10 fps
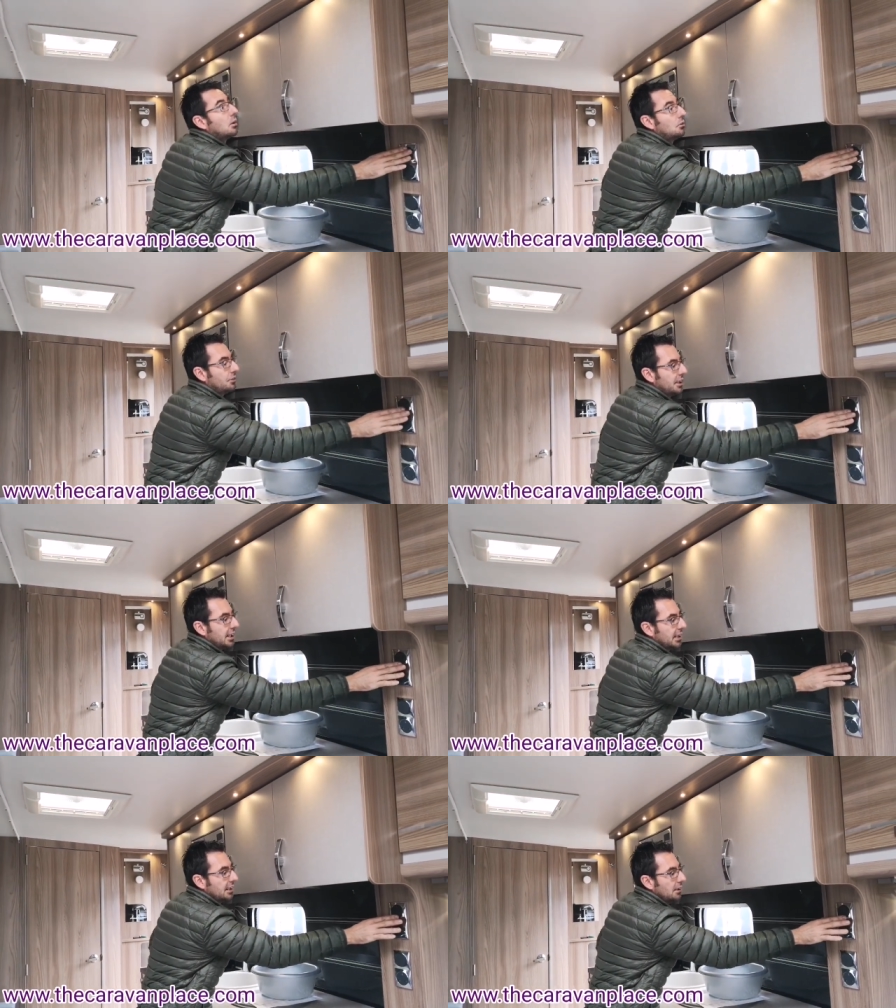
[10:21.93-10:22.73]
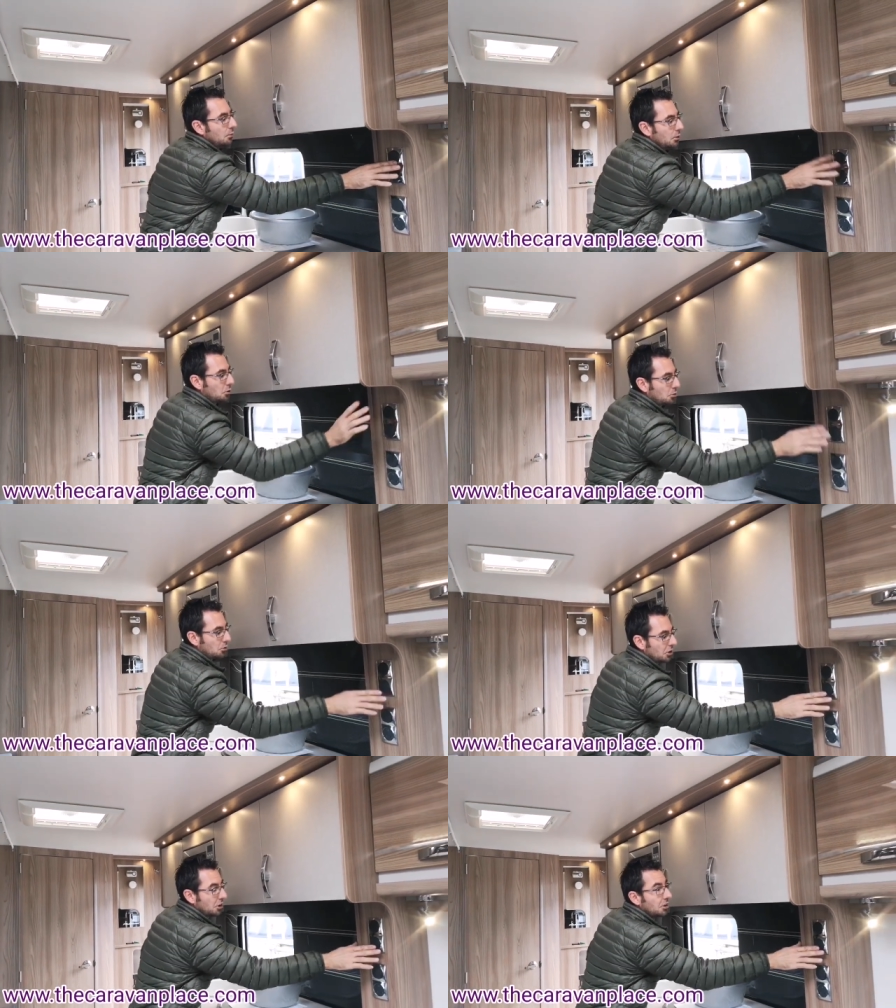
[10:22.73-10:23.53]
over here which will
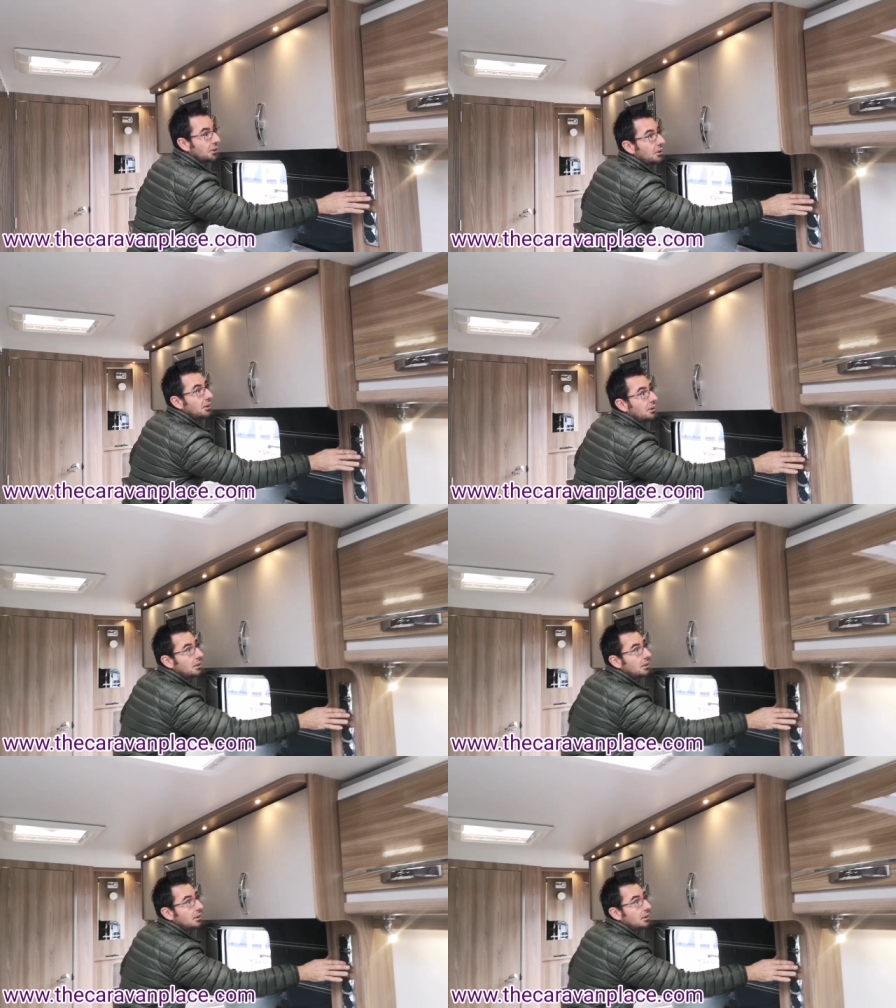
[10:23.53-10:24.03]
turn